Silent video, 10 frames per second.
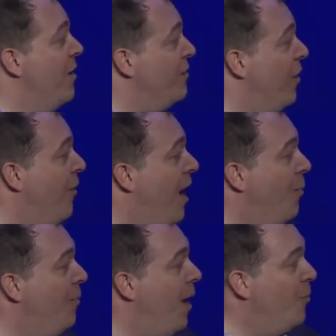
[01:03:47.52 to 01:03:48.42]
So
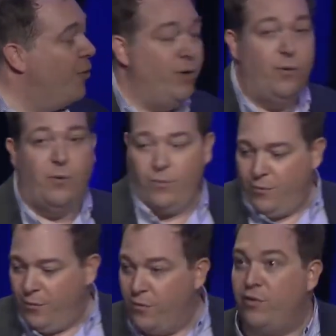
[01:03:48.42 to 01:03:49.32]
I'll, I'm going to
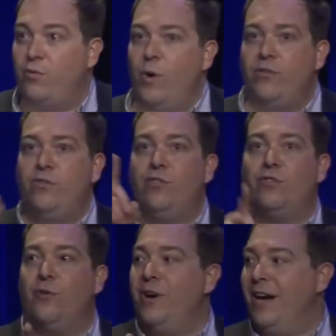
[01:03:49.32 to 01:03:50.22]
switch the
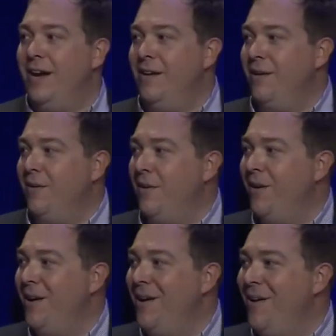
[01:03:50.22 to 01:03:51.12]
screen
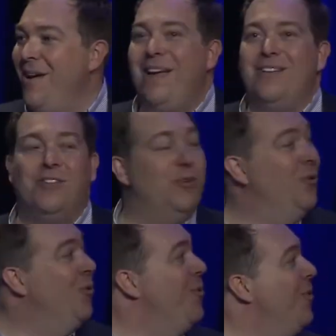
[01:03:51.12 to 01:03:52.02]

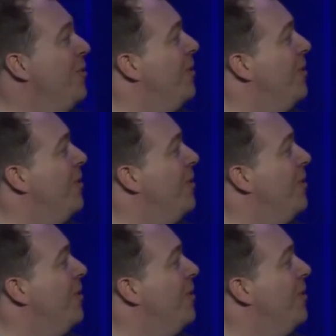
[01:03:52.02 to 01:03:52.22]
to